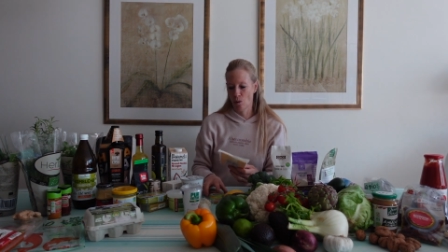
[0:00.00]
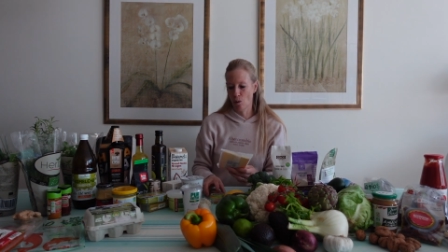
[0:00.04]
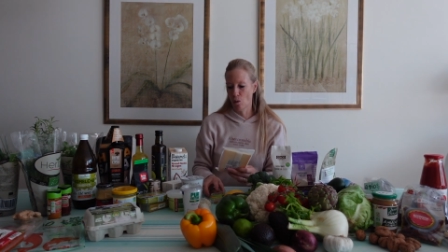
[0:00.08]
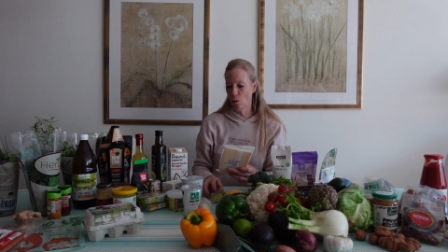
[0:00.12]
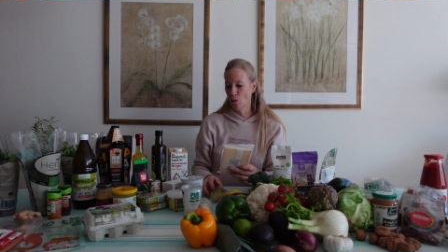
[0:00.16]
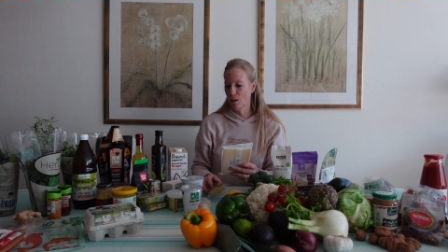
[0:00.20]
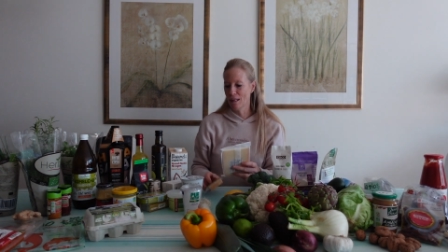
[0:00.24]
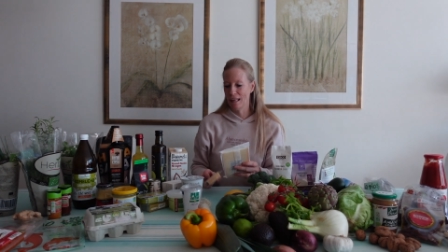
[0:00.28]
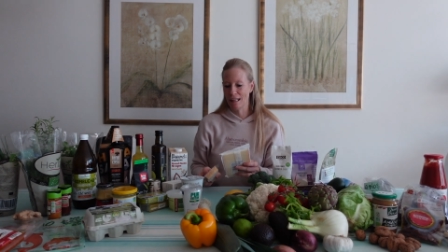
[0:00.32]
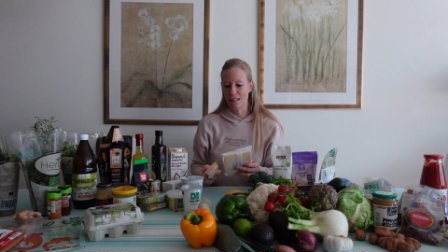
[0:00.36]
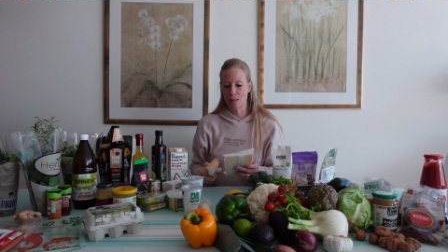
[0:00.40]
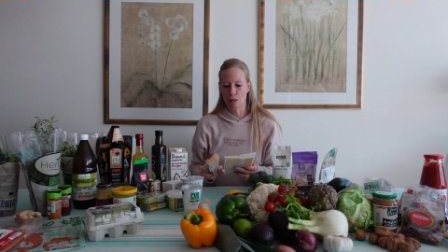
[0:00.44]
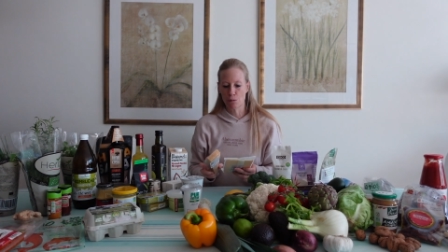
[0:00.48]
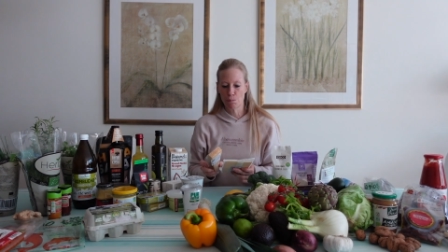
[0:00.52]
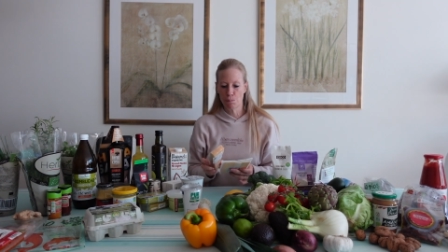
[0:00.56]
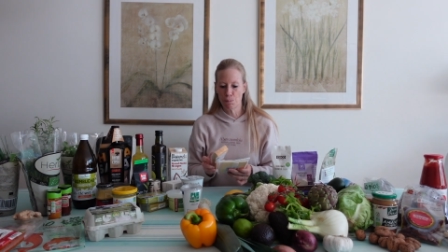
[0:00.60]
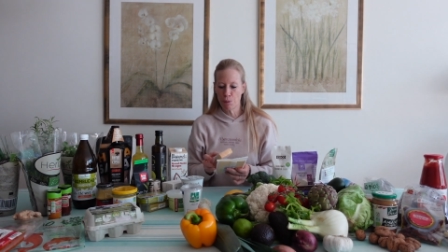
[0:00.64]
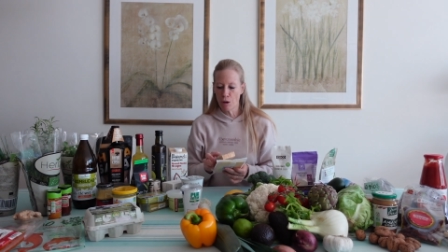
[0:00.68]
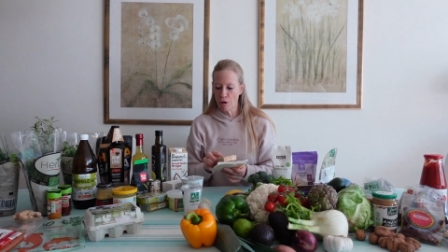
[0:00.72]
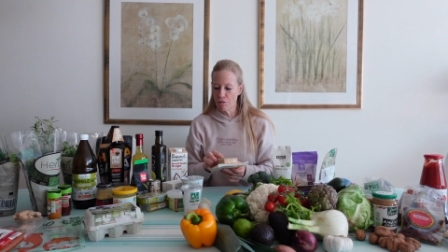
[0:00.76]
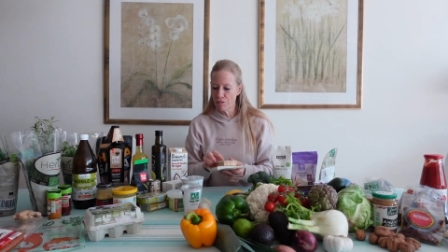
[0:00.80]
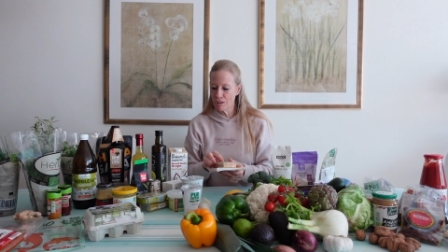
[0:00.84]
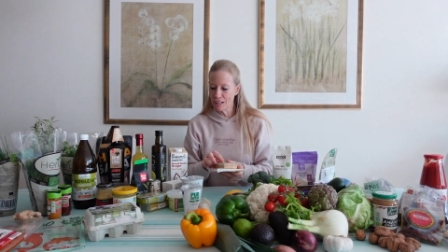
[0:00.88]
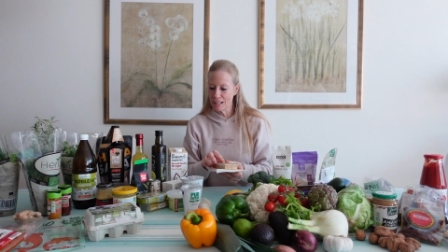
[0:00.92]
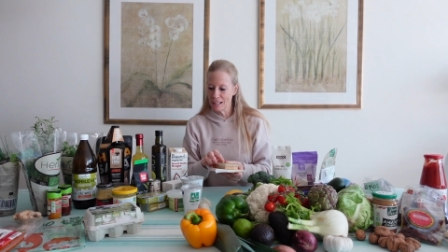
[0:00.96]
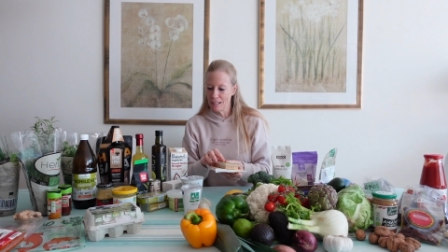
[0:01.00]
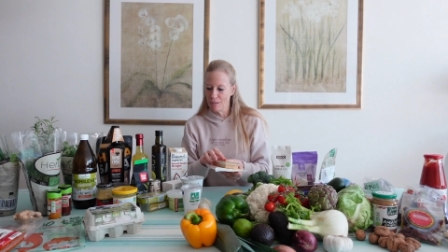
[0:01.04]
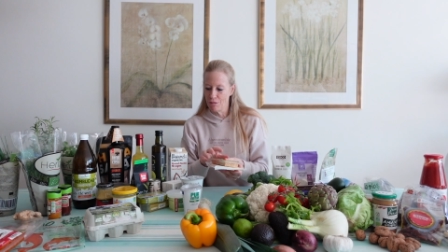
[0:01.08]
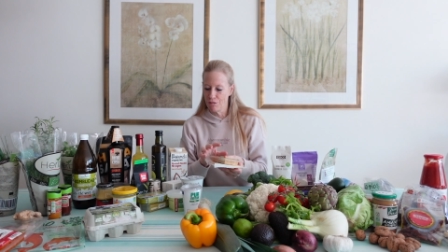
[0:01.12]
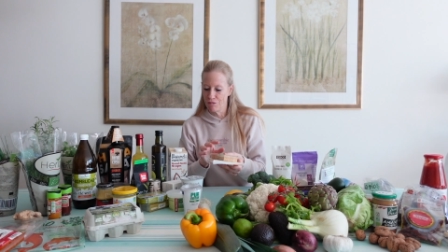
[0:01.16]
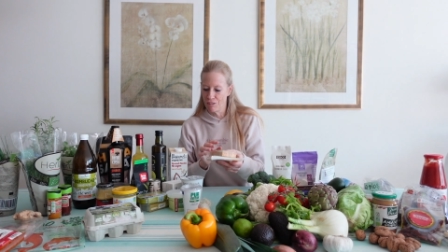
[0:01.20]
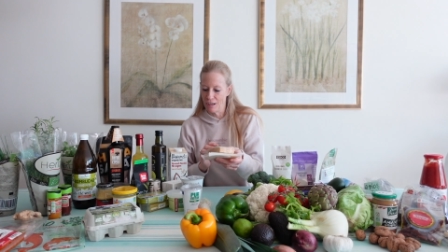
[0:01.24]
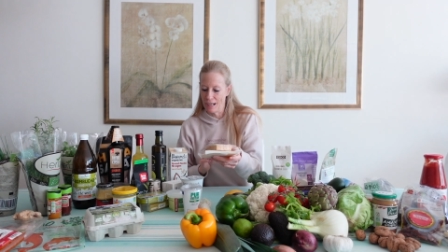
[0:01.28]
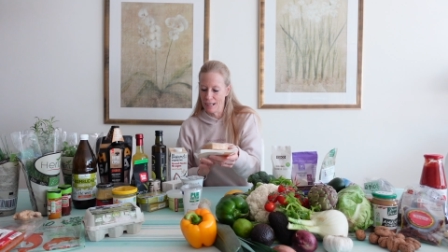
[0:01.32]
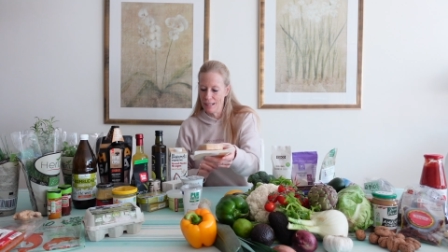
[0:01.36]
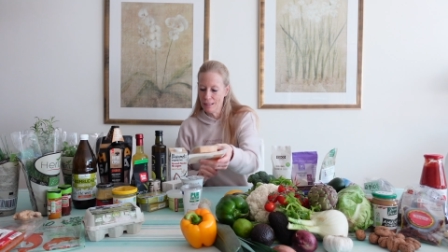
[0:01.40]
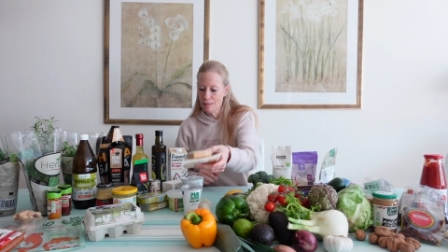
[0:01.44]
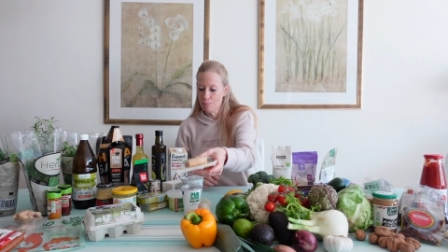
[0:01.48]
All that's perfectly
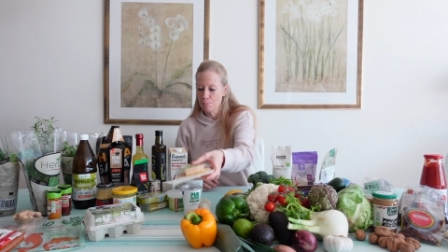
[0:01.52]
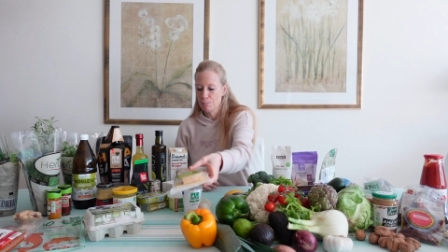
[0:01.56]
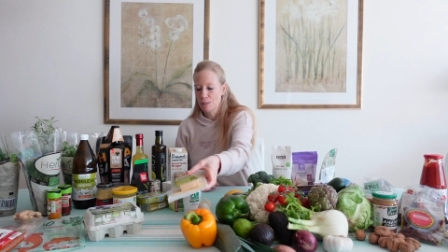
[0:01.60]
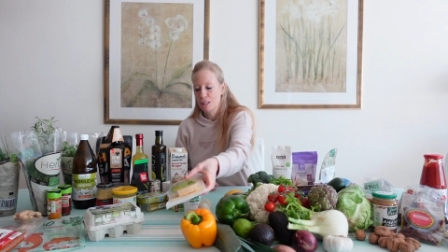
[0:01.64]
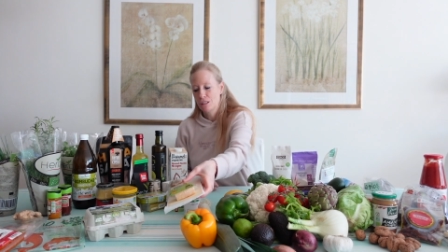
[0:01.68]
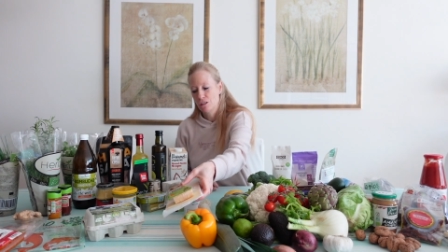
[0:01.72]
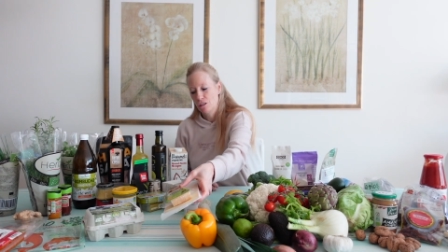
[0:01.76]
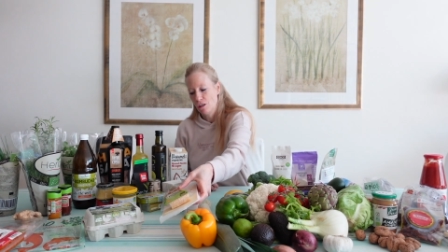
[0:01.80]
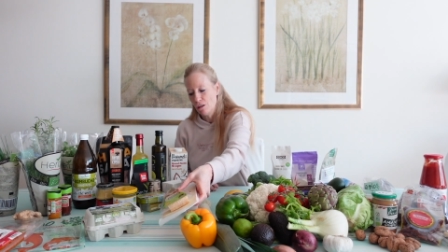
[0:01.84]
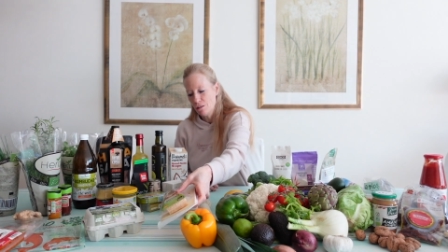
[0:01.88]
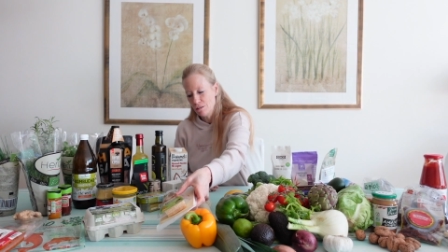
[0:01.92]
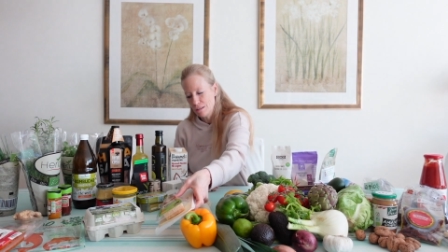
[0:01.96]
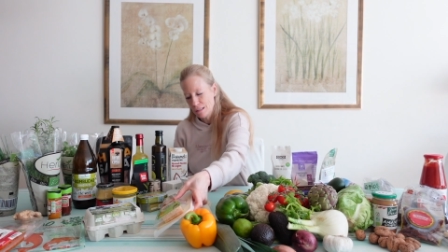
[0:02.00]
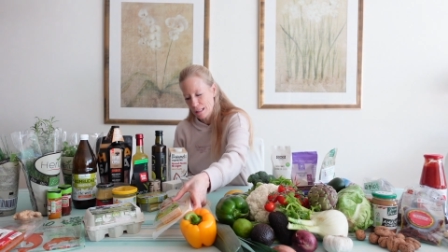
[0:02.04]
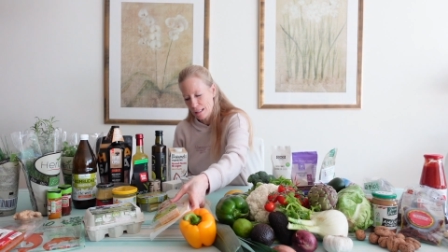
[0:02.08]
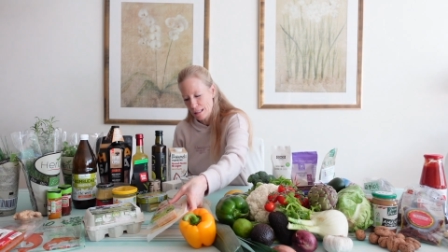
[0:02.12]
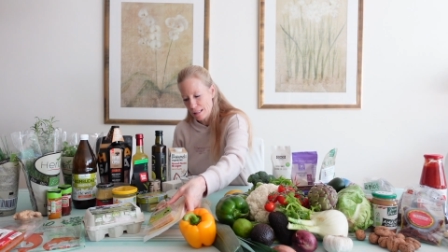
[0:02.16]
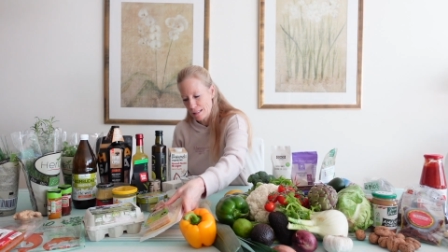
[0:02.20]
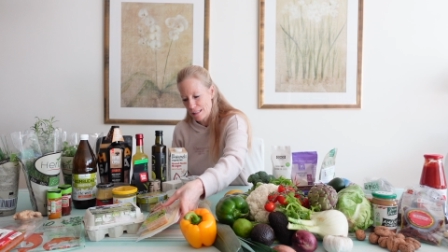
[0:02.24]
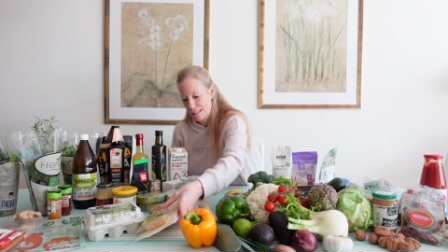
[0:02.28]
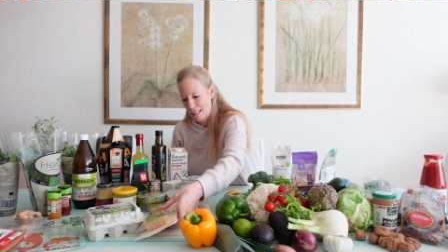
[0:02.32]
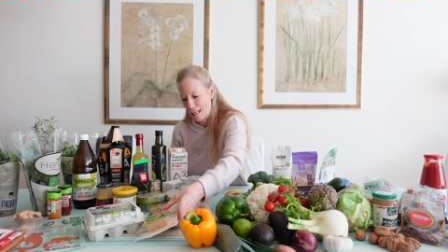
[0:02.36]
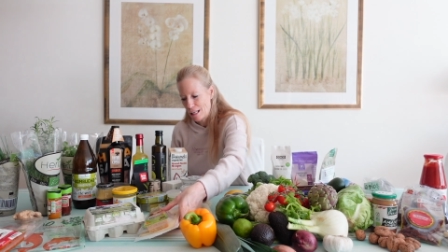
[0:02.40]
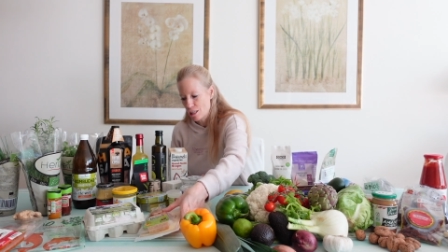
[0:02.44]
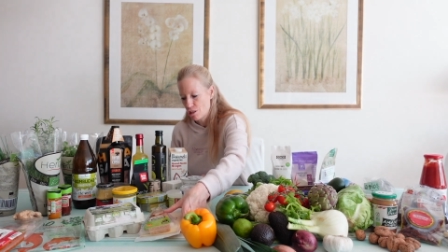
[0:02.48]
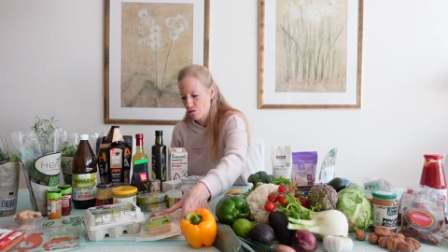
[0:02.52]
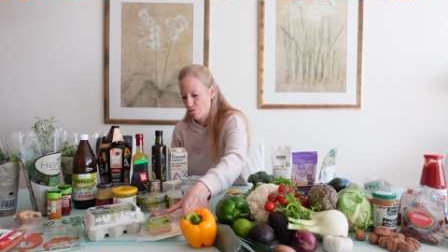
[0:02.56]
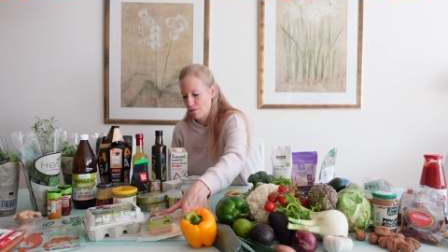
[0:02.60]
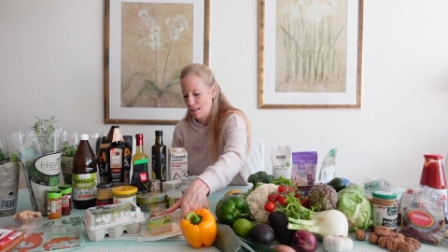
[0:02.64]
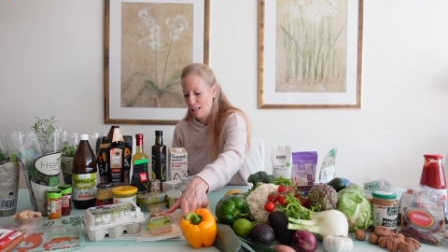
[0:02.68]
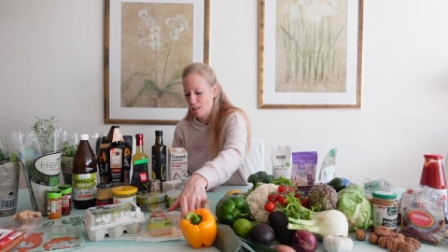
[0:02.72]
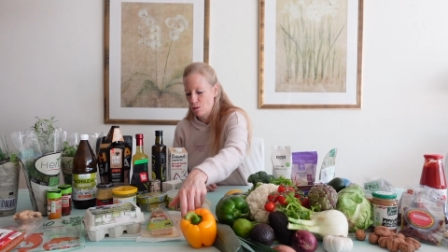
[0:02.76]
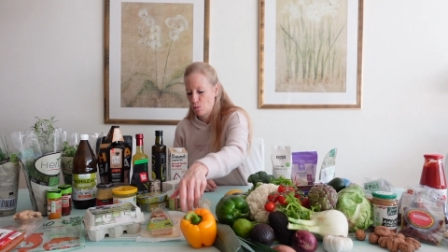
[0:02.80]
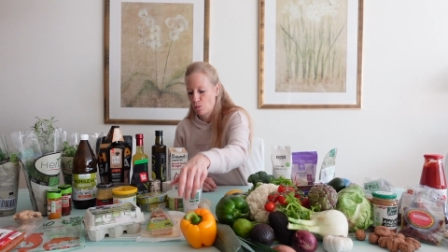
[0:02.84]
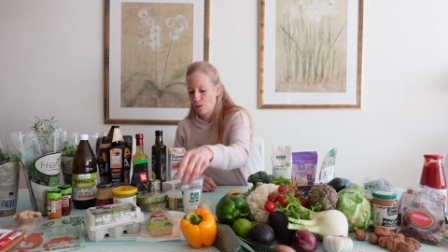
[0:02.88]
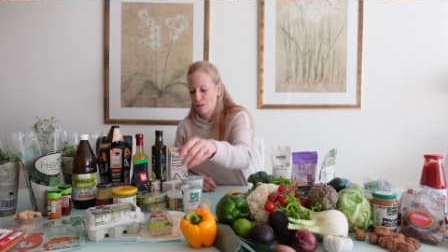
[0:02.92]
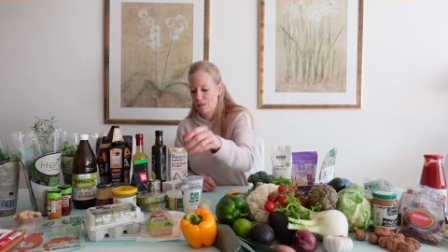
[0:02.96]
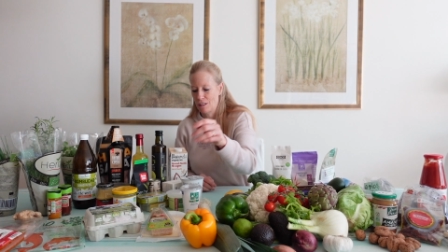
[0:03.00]
fine, but don't
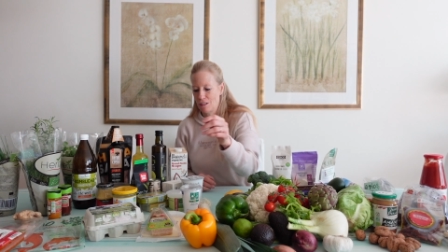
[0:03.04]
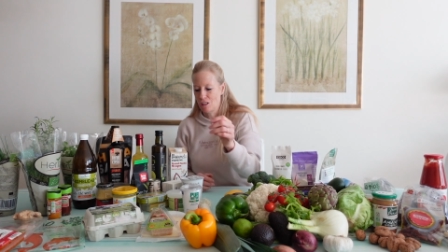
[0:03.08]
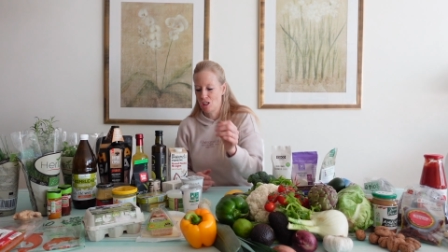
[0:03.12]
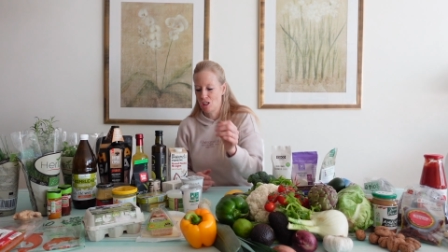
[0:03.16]
exaggerate with the